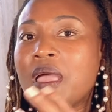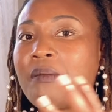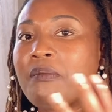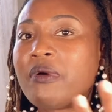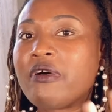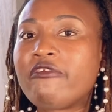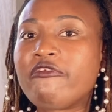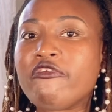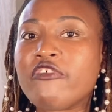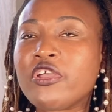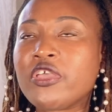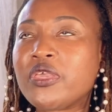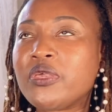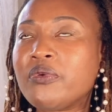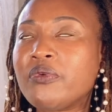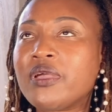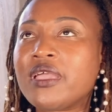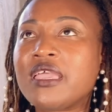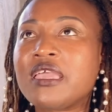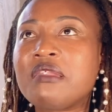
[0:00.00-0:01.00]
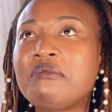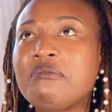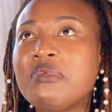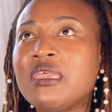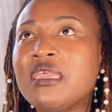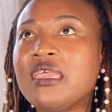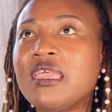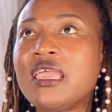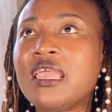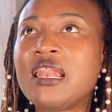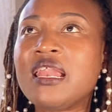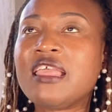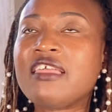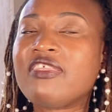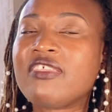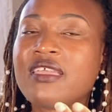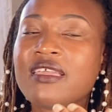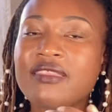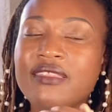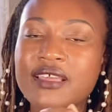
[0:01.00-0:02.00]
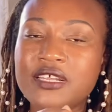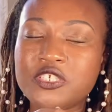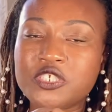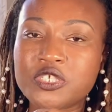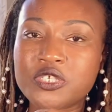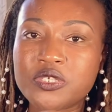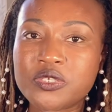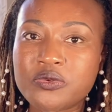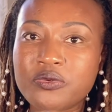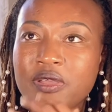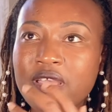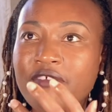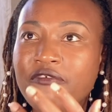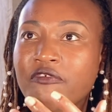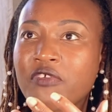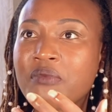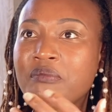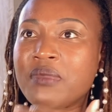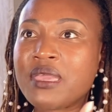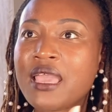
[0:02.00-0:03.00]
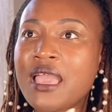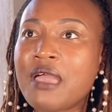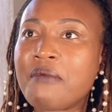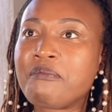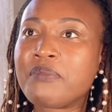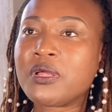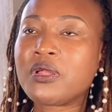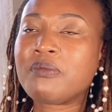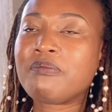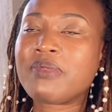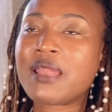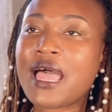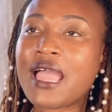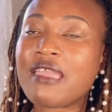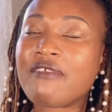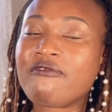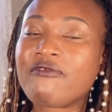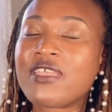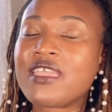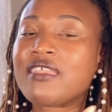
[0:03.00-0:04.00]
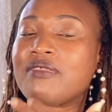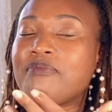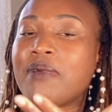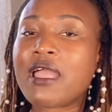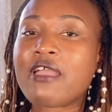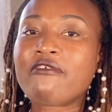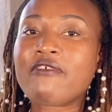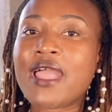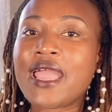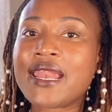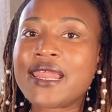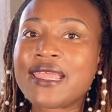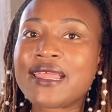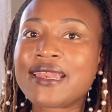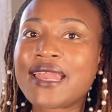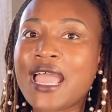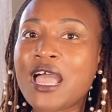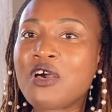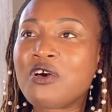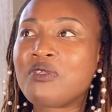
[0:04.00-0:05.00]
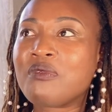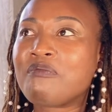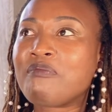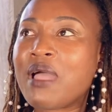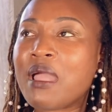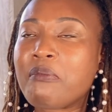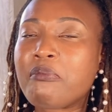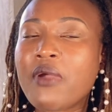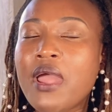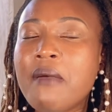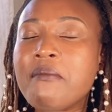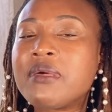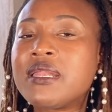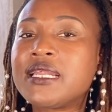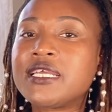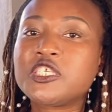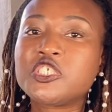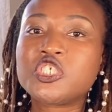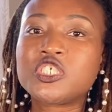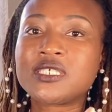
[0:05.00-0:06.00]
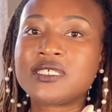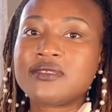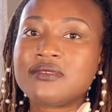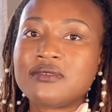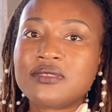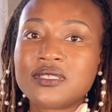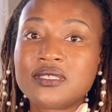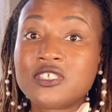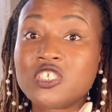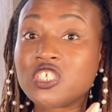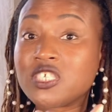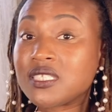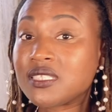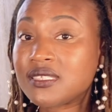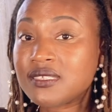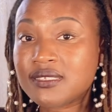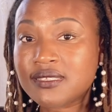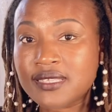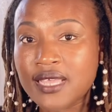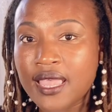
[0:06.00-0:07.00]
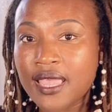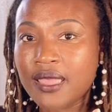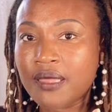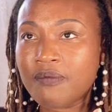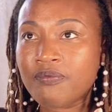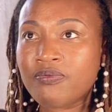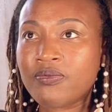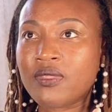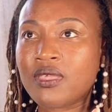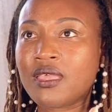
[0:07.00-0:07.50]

But for you, it could be anything that you're doing. For me, I build blind faith by writing down my premonitions, just the same.